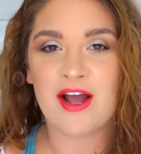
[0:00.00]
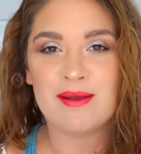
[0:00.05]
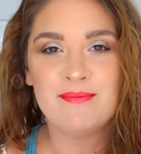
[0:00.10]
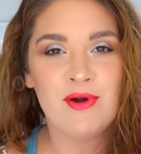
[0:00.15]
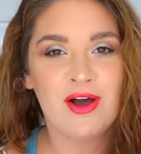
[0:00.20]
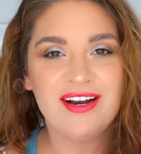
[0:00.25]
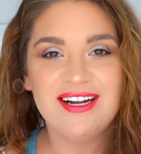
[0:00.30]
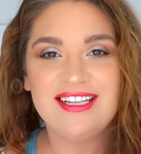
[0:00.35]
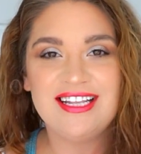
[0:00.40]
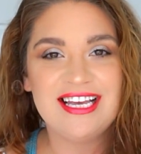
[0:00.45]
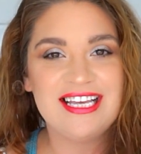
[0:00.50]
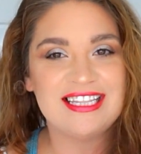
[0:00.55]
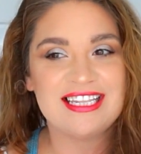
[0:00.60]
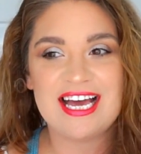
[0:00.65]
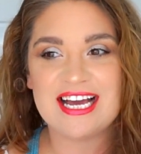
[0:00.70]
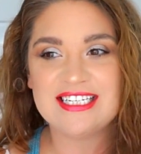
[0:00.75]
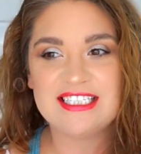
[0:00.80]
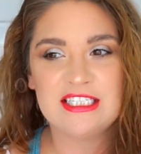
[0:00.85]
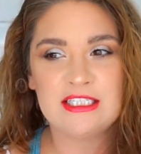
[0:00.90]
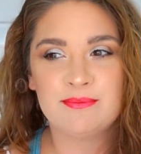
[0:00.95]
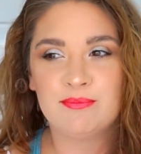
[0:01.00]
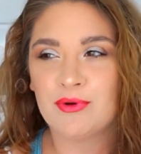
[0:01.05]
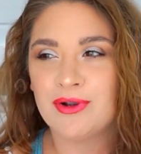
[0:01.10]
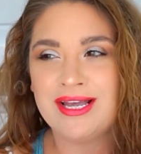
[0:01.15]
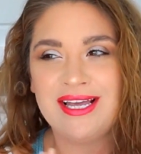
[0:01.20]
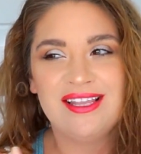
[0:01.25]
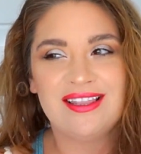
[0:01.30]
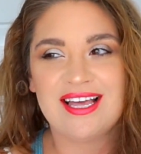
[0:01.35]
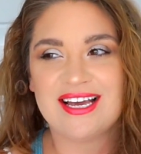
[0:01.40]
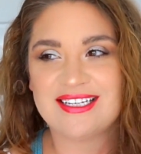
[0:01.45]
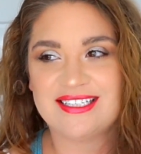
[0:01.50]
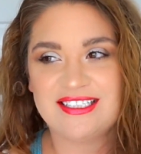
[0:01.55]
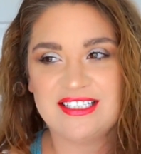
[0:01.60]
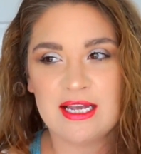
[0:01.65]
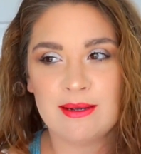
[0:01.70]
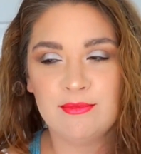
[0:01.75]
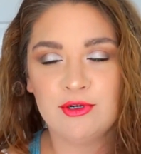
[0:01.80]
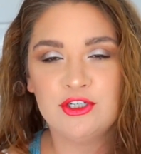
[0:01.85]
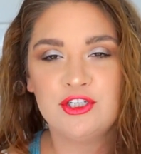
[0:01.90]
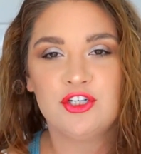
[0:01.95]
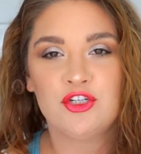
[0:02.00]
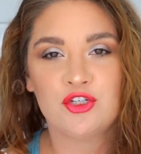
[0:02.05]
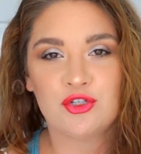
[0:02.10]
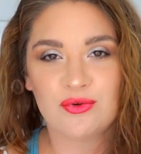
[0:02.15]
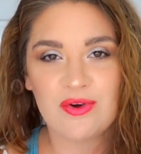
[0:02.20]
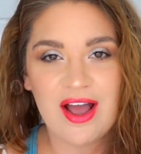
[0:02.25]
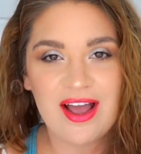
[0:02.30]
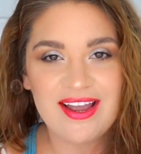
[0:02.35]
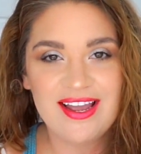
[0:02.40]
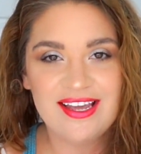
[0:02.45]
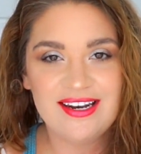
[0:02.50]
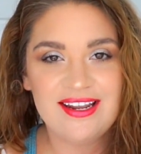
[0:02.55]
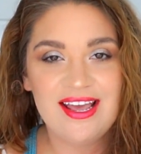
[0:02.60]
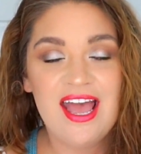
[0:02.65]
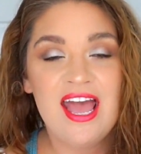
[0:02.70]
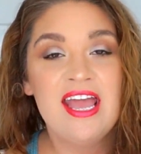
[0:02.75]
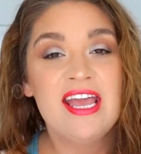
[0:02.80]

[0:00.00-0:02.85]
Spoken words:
I bought it like last spring, last summer to try it.